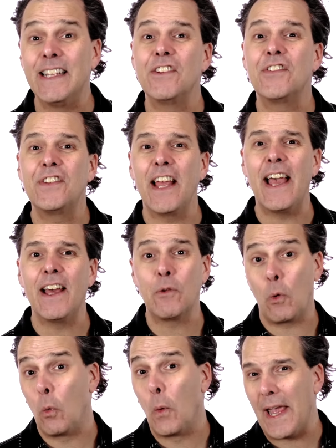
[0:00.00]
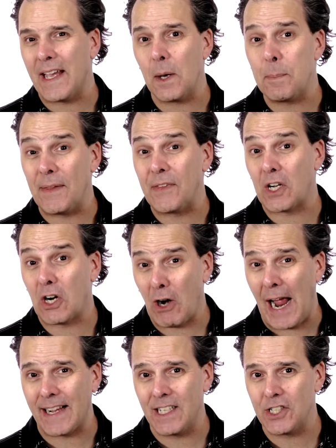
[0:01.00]
Instead, wake up at the
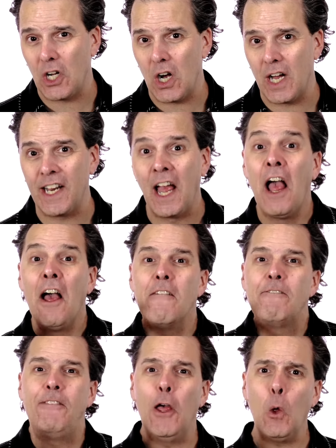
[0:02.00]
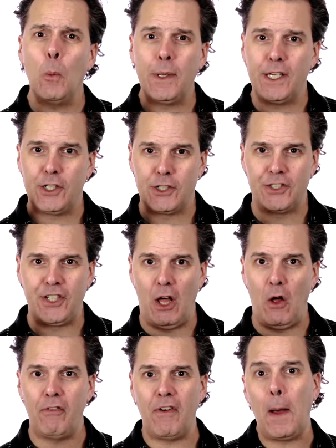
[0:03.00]
crack of dawn, filming
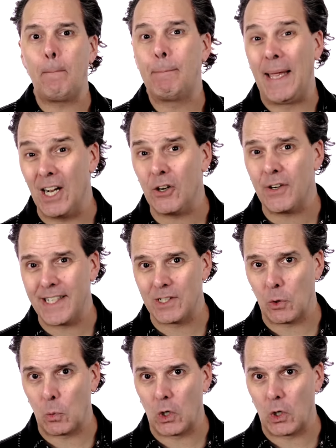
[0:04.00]
yourself, appearing to